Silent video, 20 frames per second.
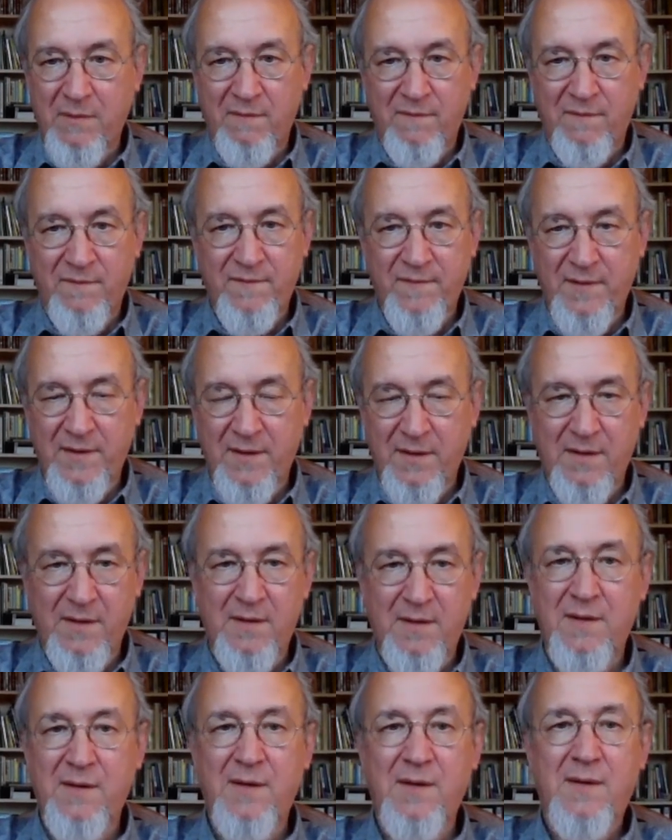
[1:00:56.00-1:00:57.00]
of uh,
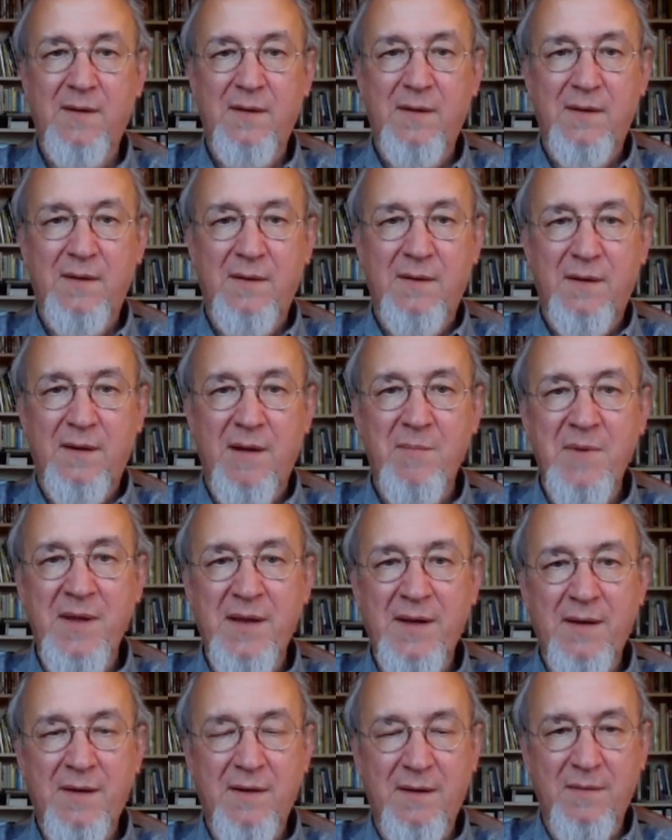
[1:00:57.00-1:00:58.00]

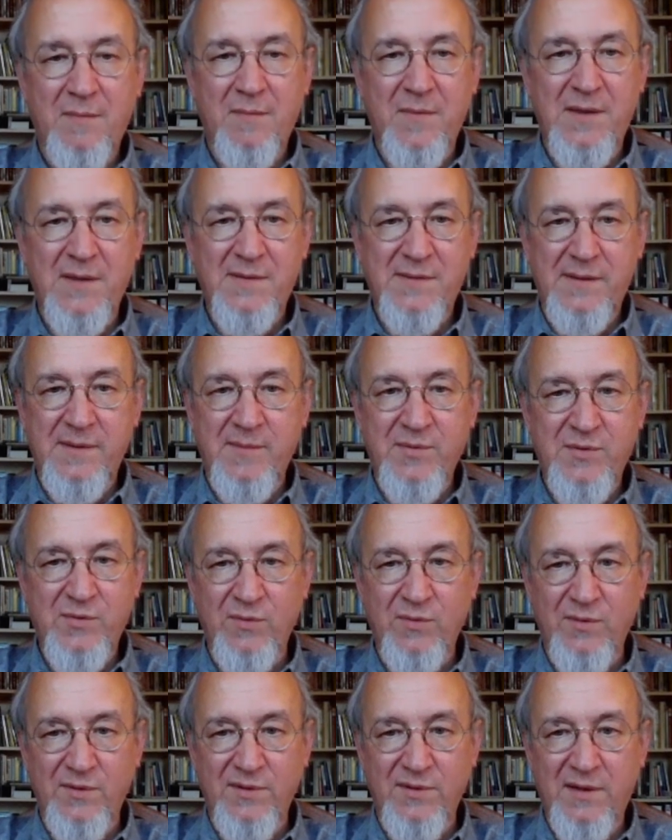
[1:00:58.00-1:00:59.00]
American mainstream
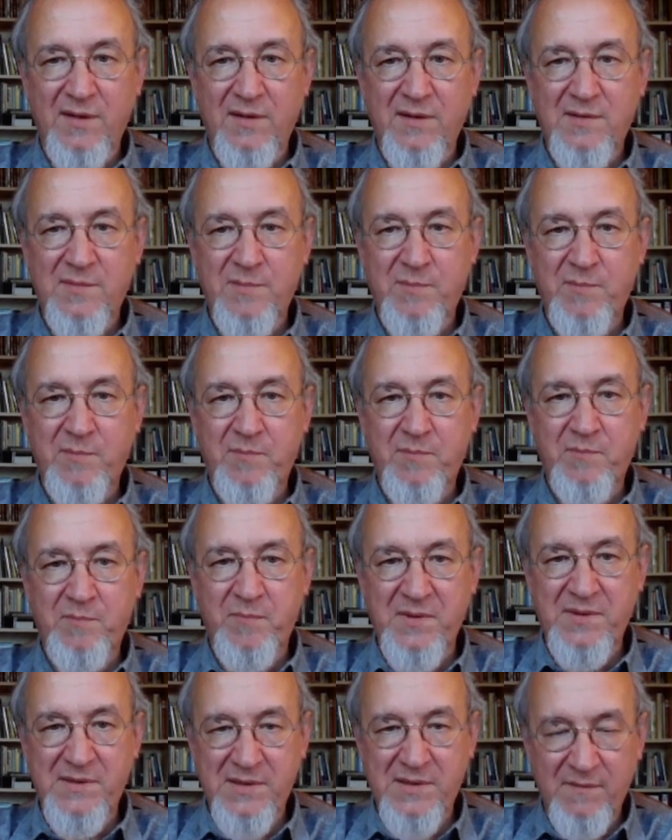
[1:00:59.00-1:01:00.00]
schools and
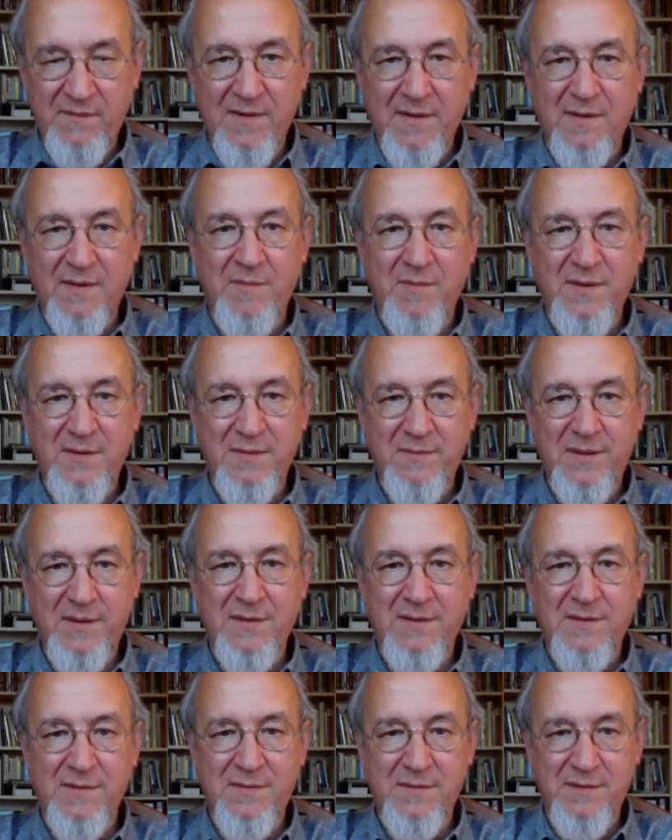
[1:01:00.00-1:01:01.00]
specifically
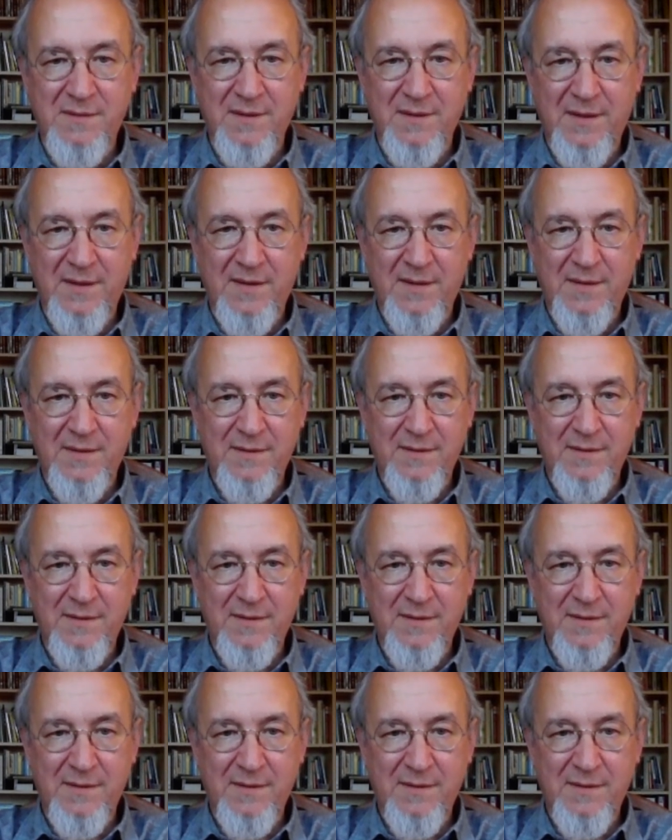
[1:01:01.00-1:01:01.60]
mathematics there.